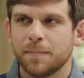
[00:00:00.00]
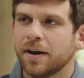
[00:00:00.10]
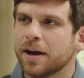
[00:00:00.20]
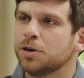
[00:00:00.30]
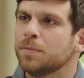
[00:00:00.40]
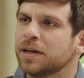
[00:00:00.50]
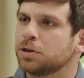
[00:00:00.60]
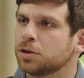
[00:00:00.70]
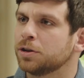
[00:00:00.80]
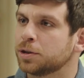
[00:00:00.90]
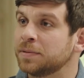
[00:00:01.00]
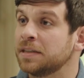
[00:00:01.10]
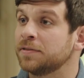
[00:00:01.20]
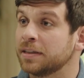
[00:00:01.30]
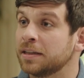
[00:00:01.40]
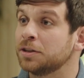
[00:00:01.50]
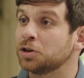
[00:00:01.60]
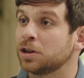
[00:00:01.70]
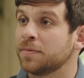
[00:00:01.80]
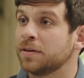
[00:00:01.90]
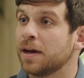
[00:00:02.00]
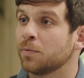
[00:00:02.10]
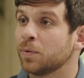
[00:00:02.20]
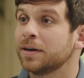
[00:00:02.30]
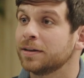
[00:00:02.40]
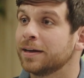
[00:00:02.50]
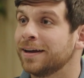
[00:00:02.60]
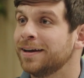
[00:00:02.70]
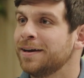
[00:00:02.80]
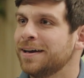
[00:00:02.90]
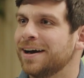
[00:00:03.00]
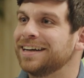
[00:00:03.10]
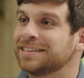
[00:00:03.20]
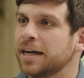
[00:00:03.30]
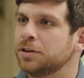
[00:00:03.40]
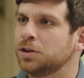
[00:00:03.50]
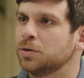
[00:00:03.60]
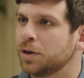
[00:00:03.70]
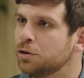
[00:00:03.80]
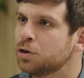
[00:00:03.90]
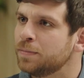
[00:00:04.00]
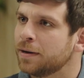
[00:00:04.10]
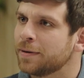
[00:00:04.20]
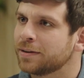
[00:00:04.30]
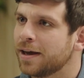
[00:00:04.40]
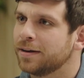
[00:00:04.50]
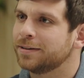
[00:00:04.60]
Yeah, Marianne, you mentioned earlier specifically that this is something that really excites you. Can you speak about that?